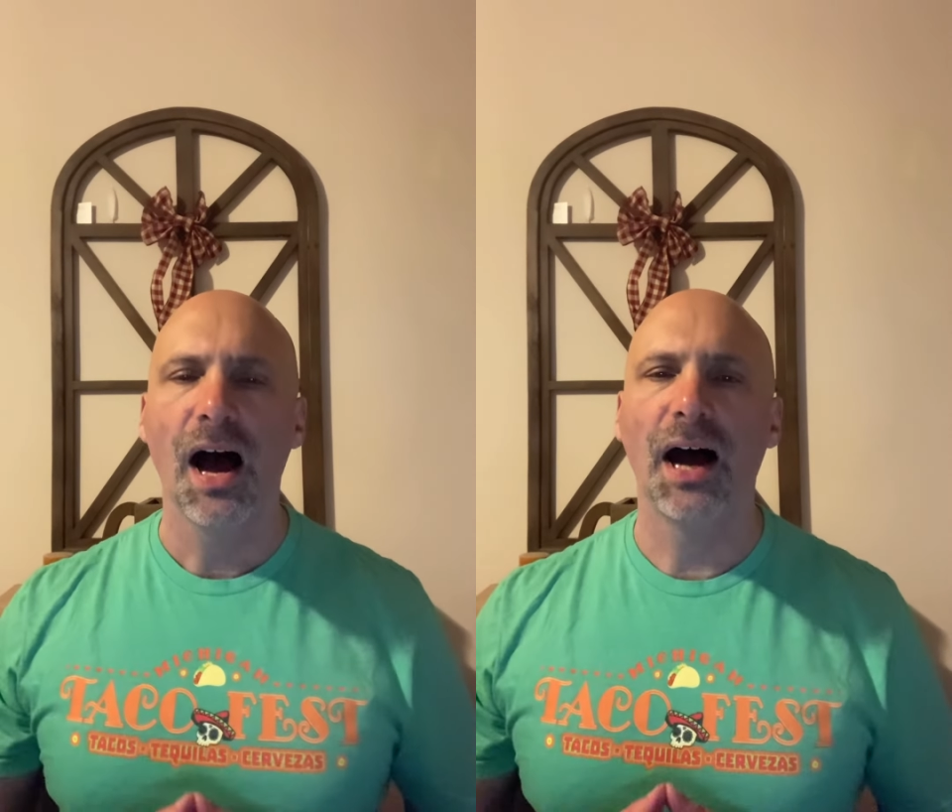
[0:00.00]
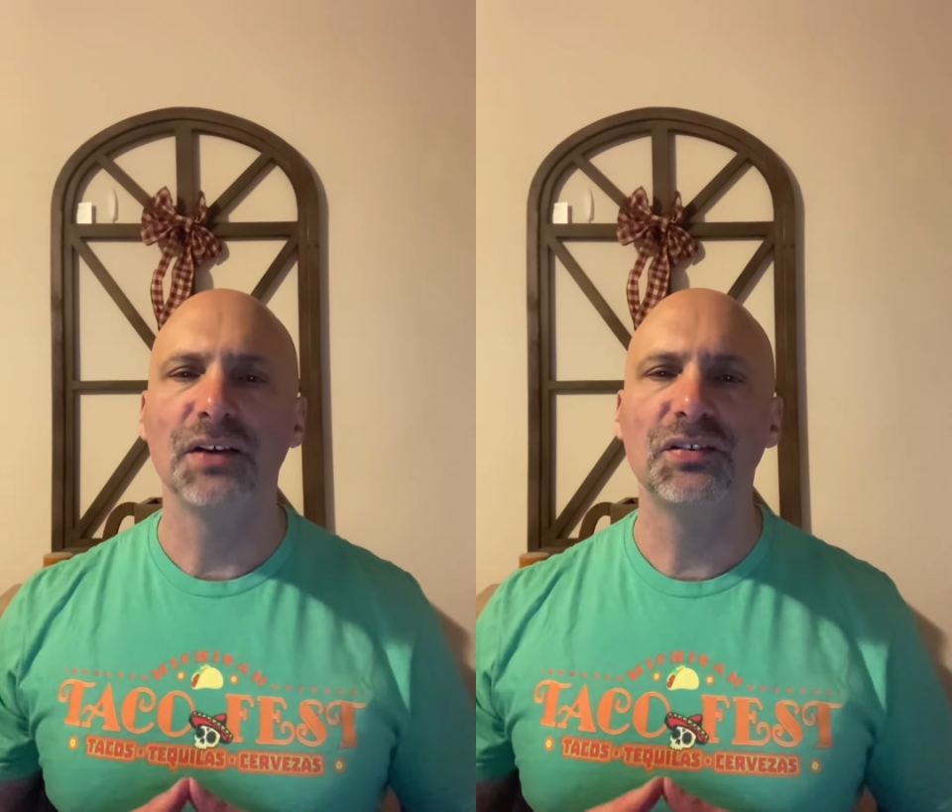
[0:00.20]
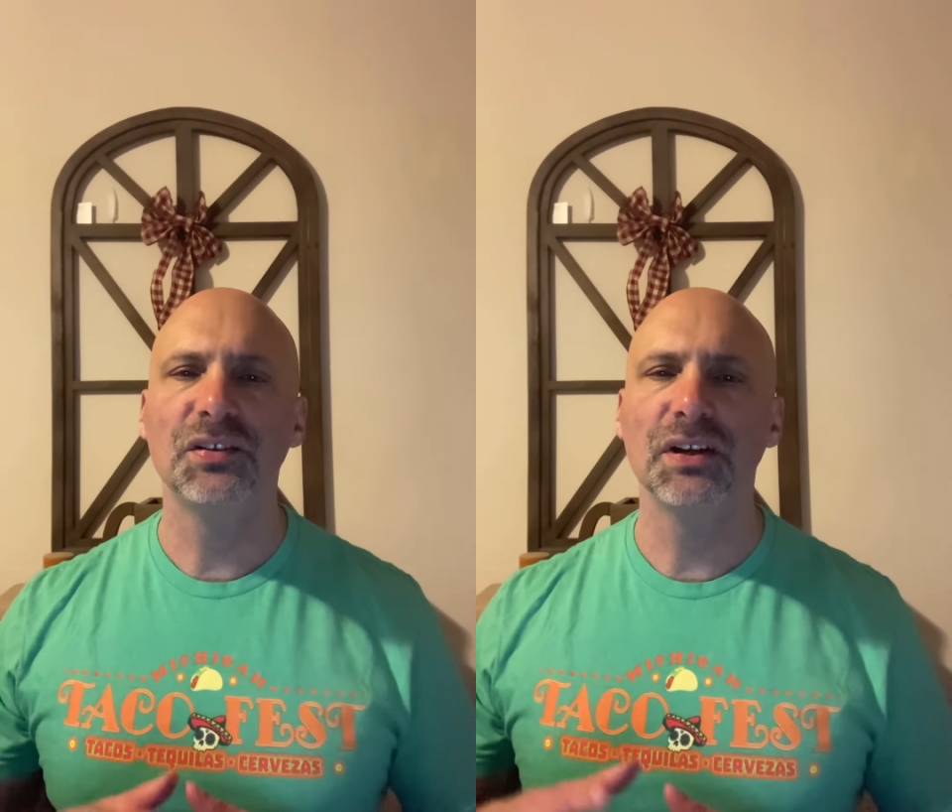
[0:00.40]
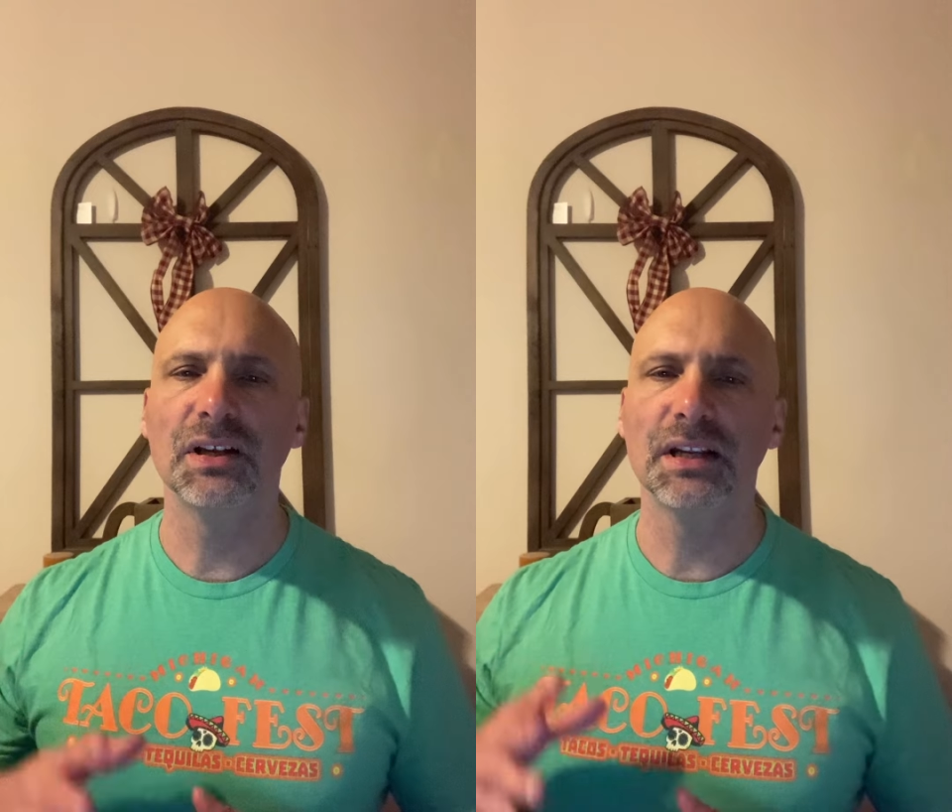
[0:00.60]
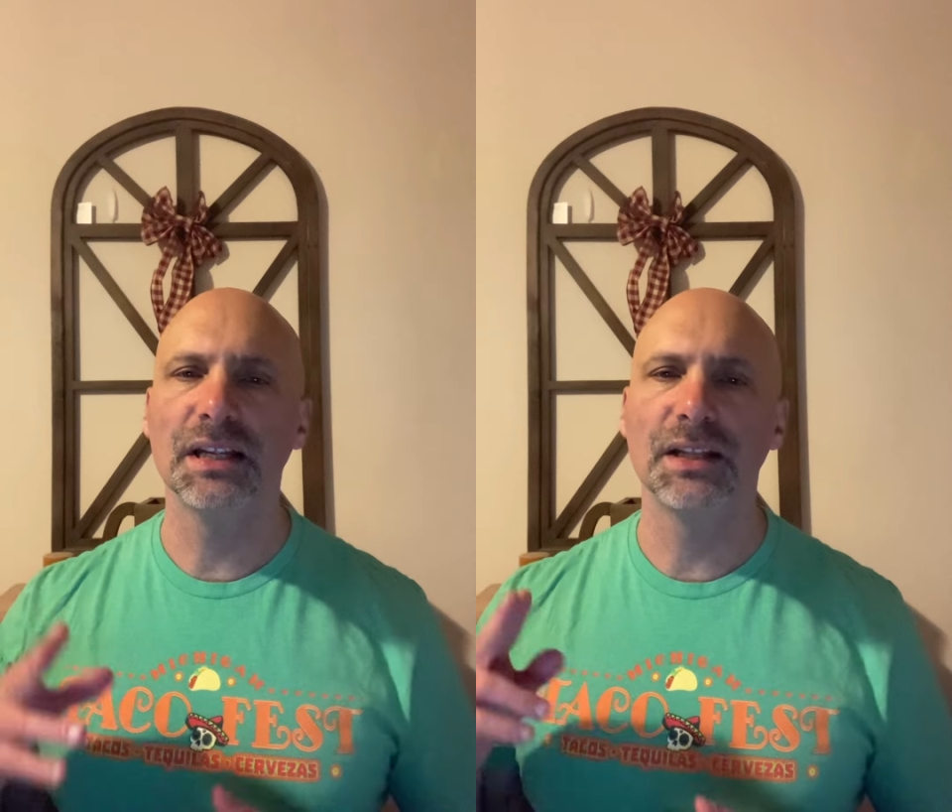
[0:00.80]
I see
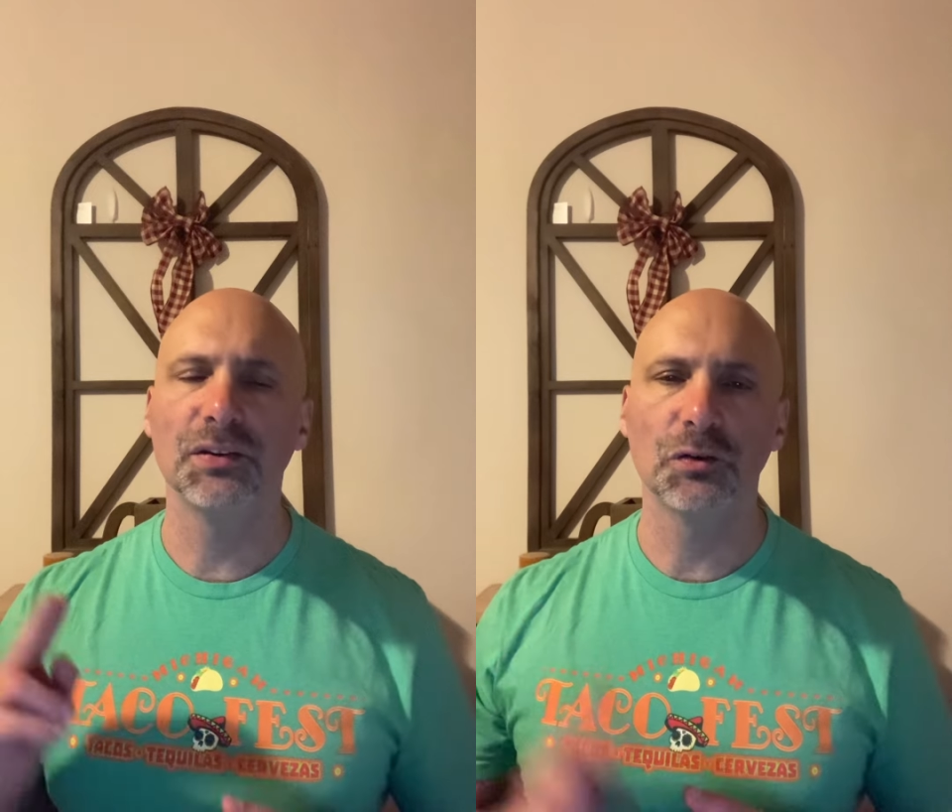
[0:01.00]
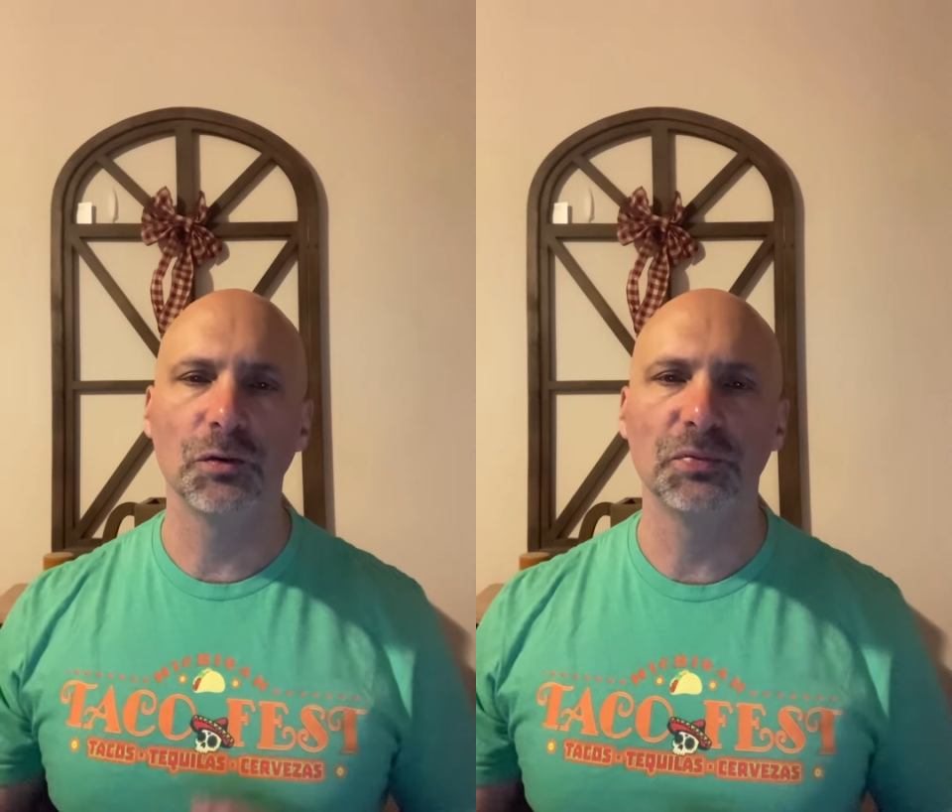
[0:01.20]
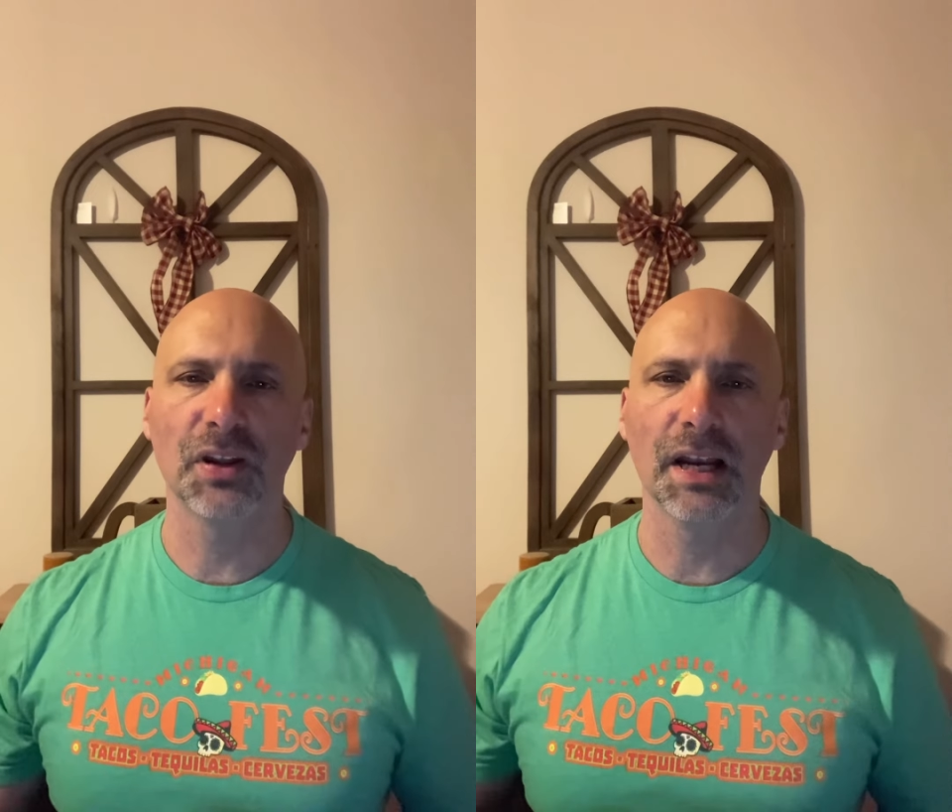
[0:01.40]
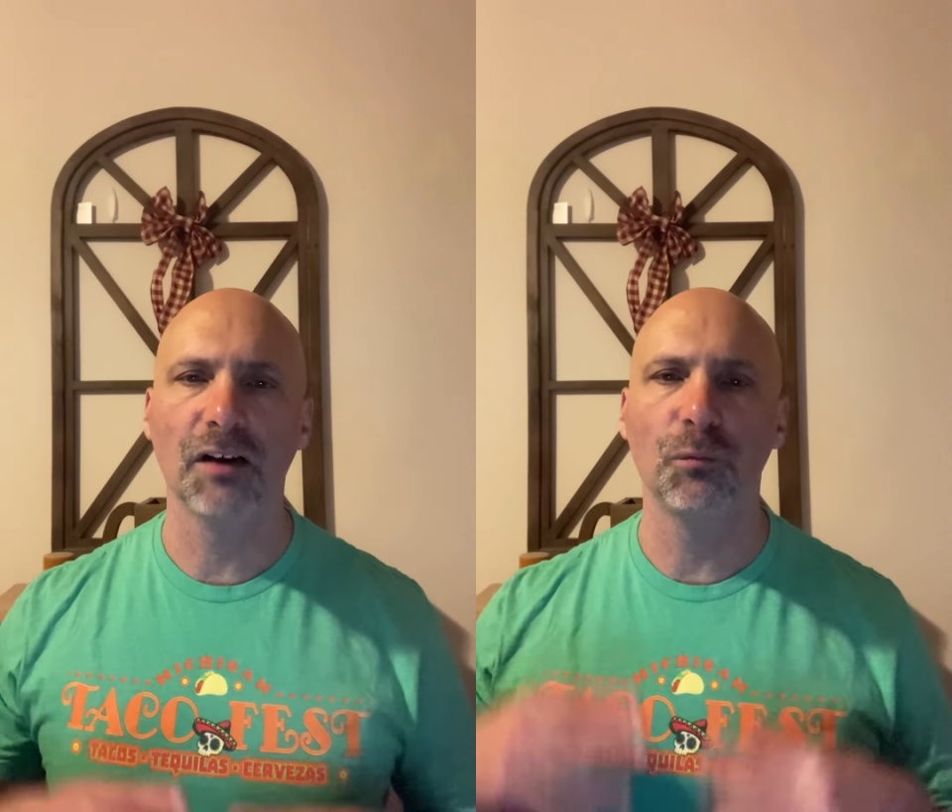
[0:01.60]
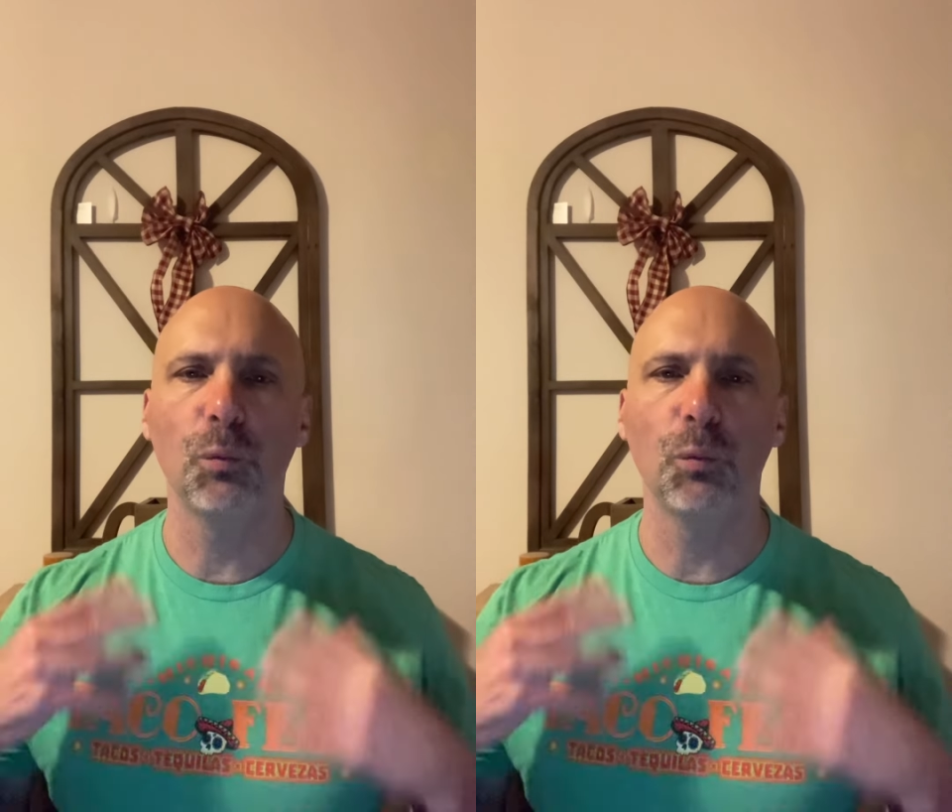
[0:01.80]
it in the groups that have.